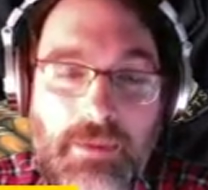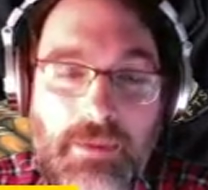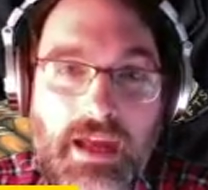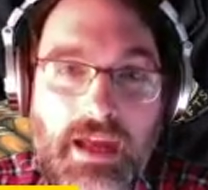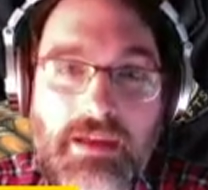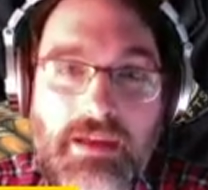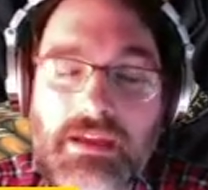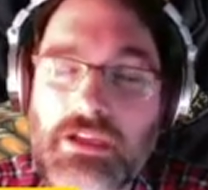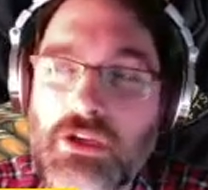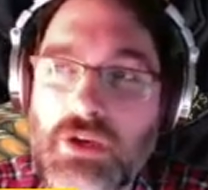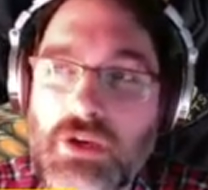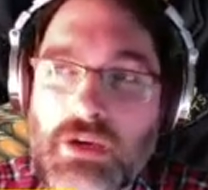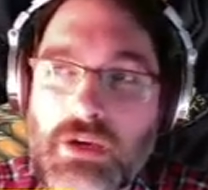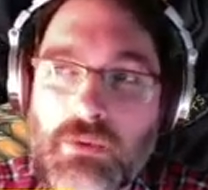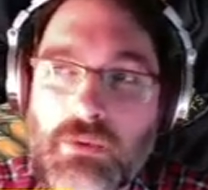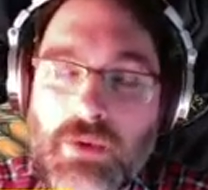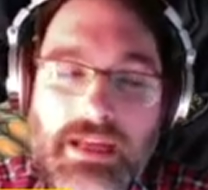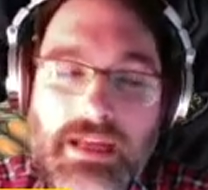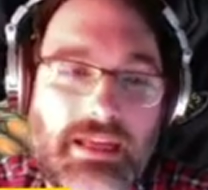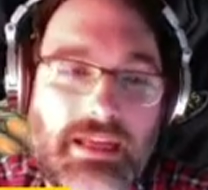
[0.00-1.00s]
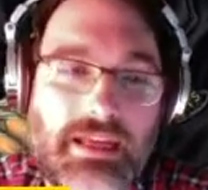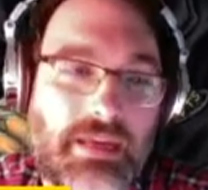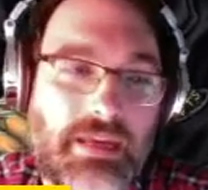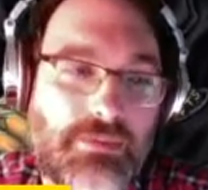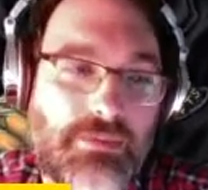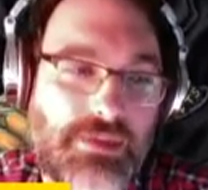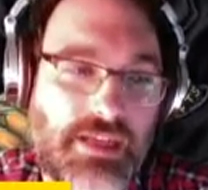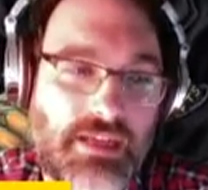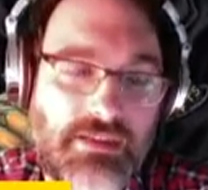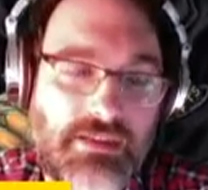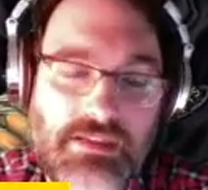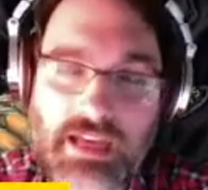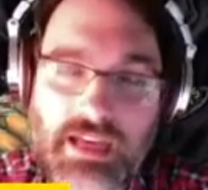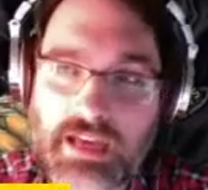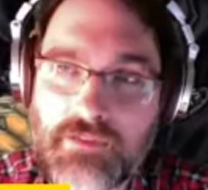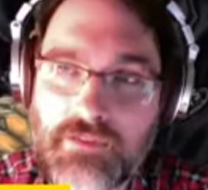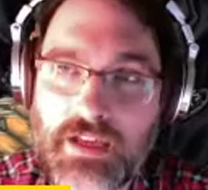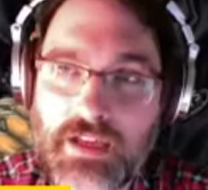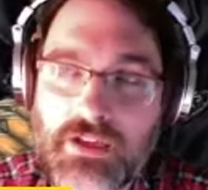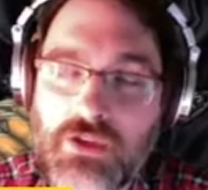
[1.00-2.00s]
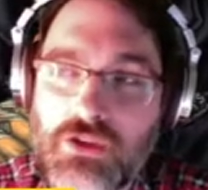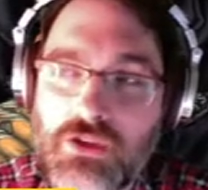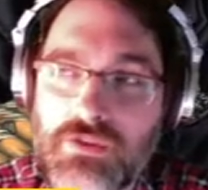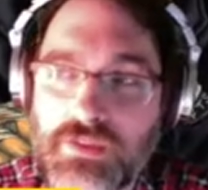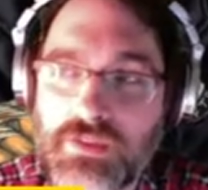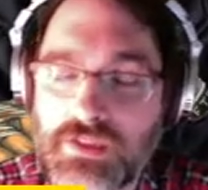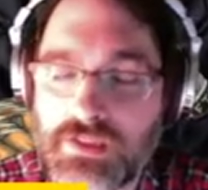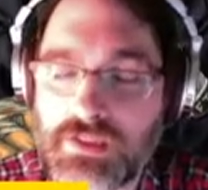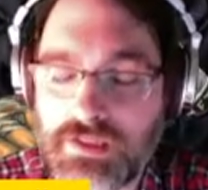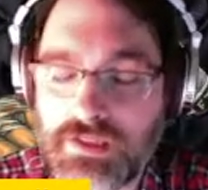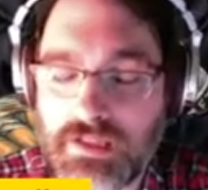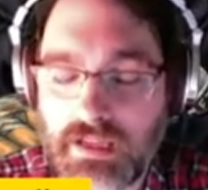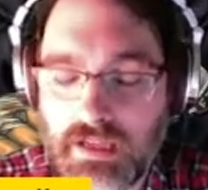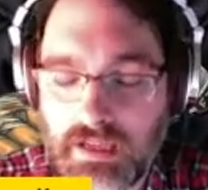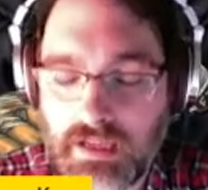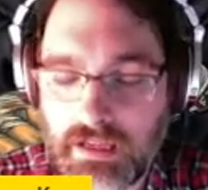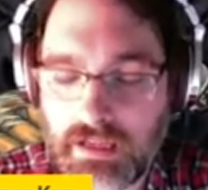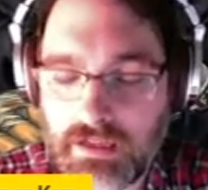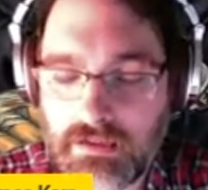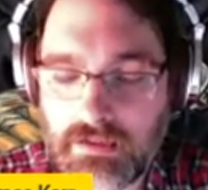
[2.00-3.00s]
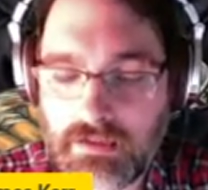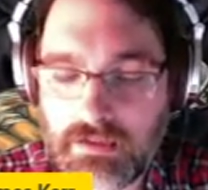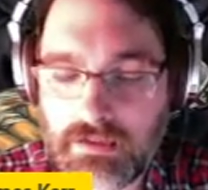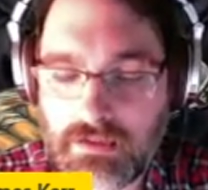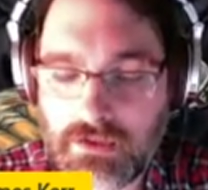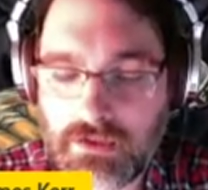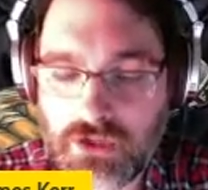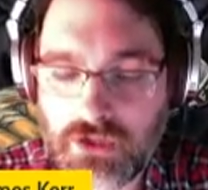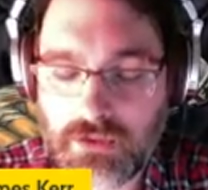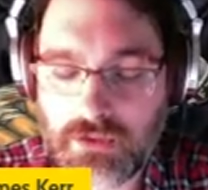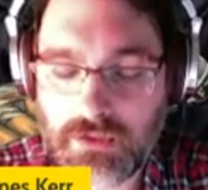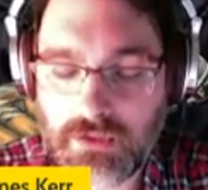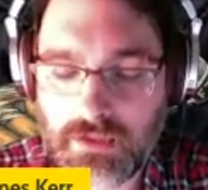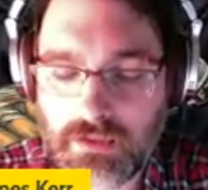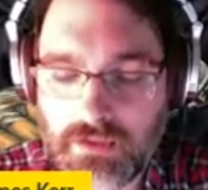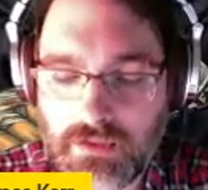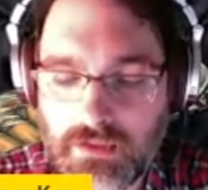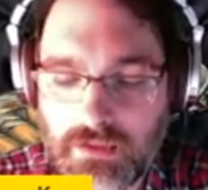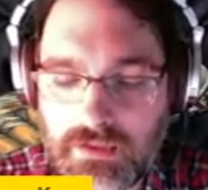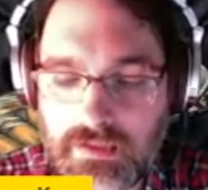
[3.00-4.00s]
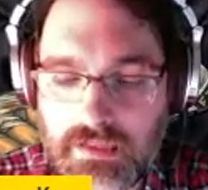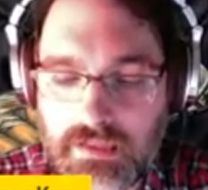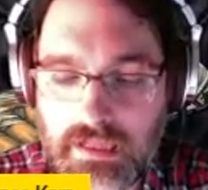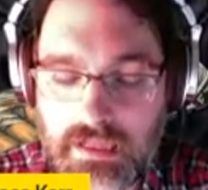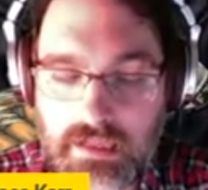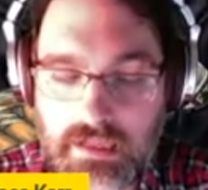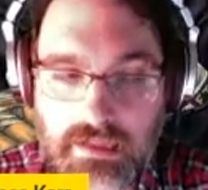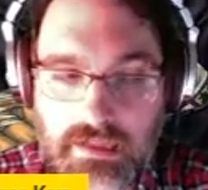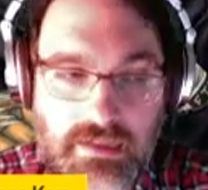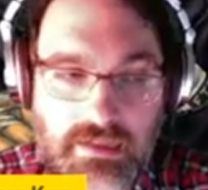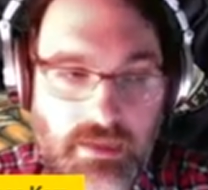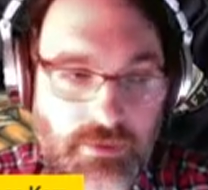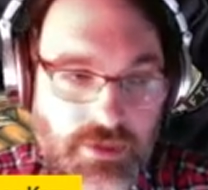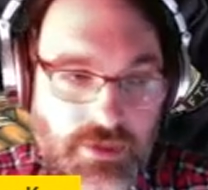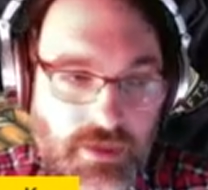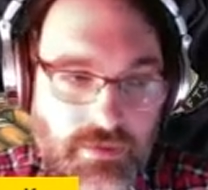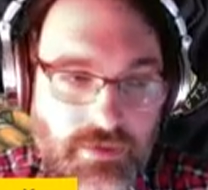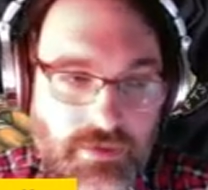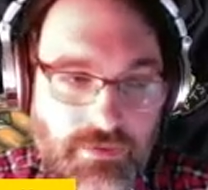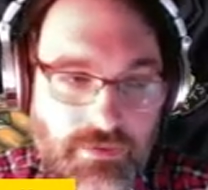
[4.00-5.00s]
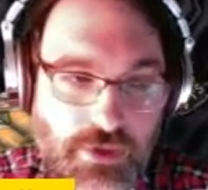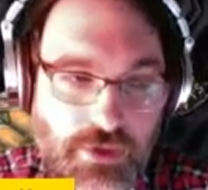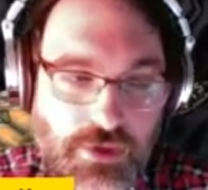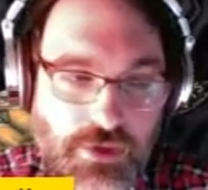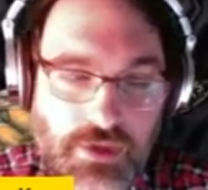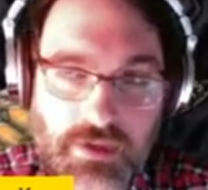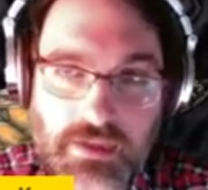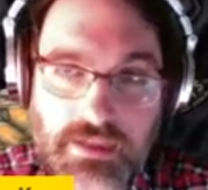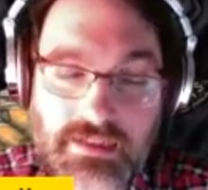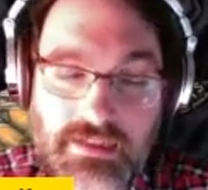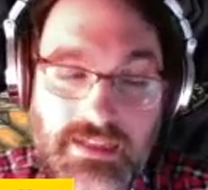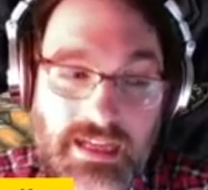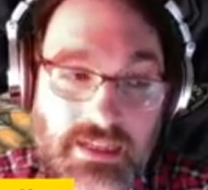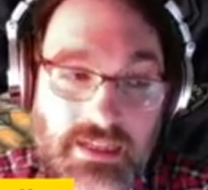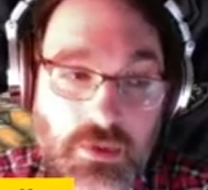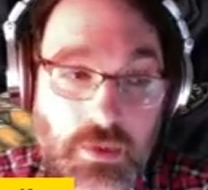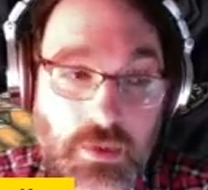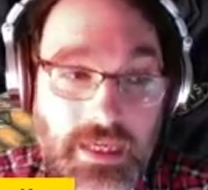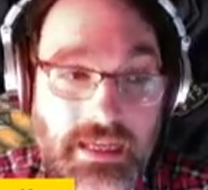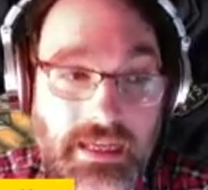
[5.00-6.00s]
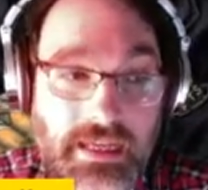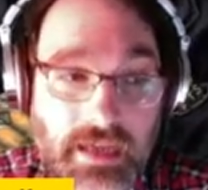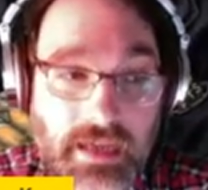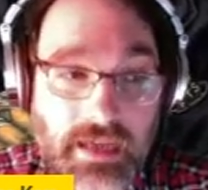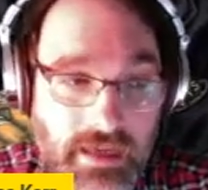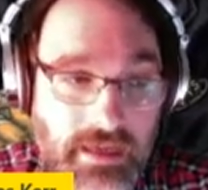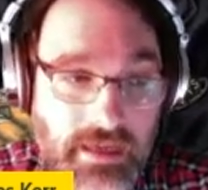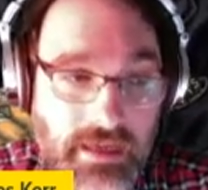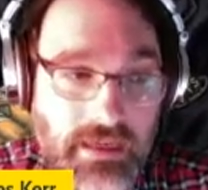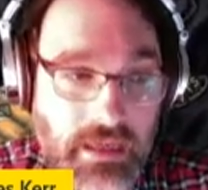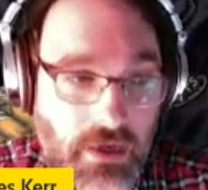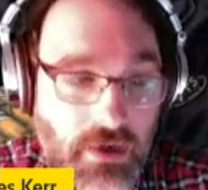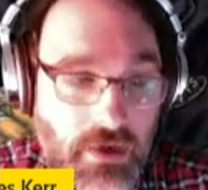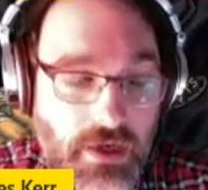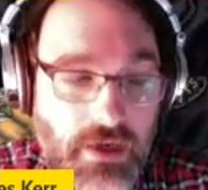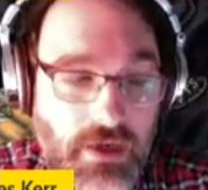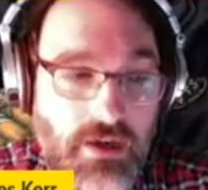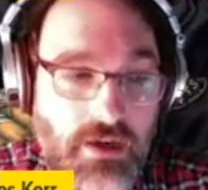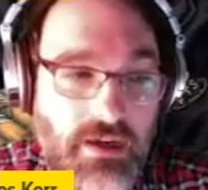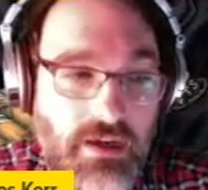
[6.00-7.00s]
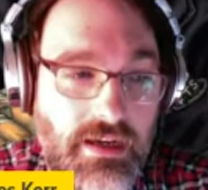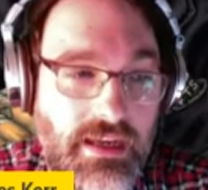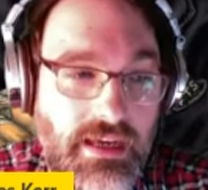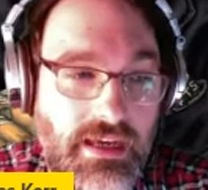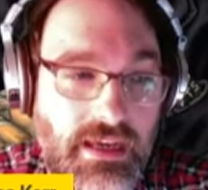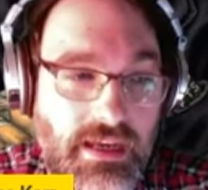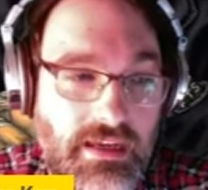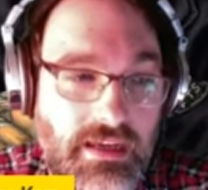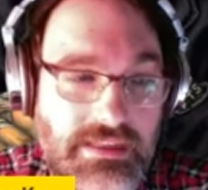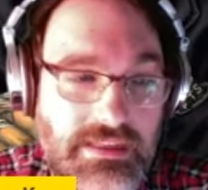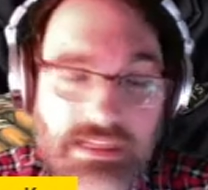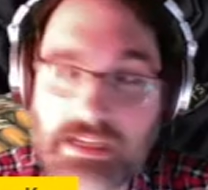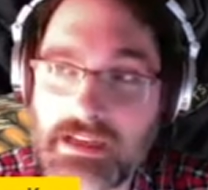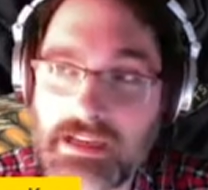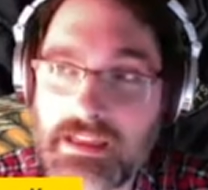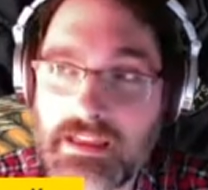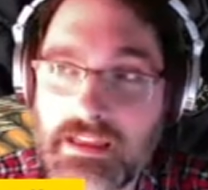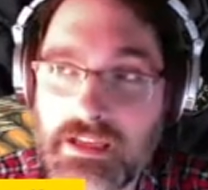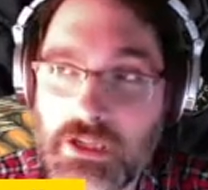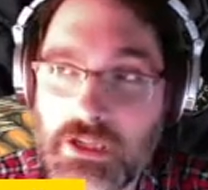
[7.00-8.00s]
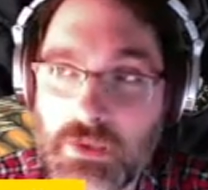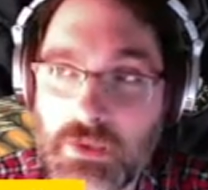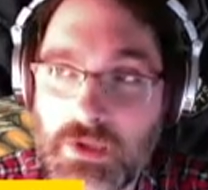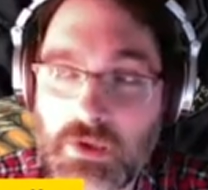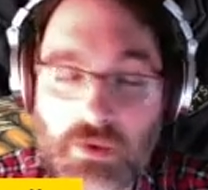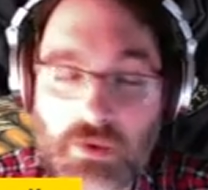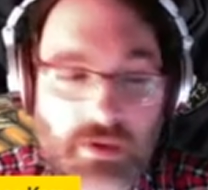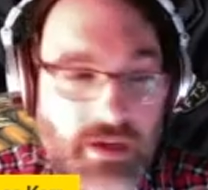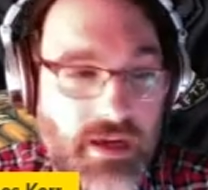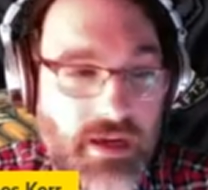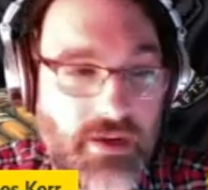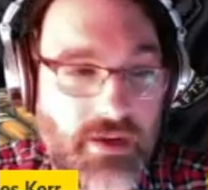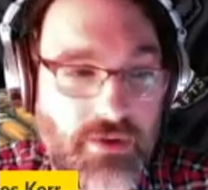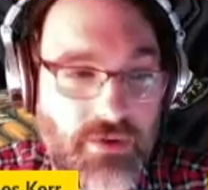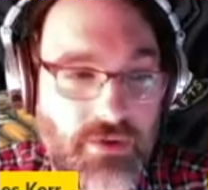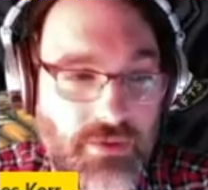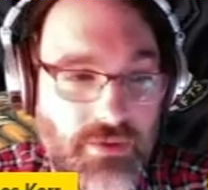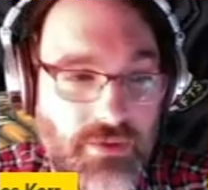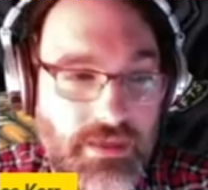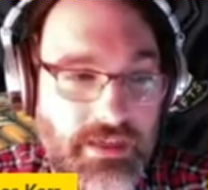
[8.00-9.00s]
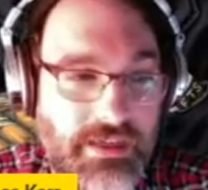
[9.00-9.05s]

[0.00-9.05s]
I, you know, I ran games at at Vancouver's Terminal City Tabletop Convention this last weekend and at Gary Con, and I didn't think to record either of them.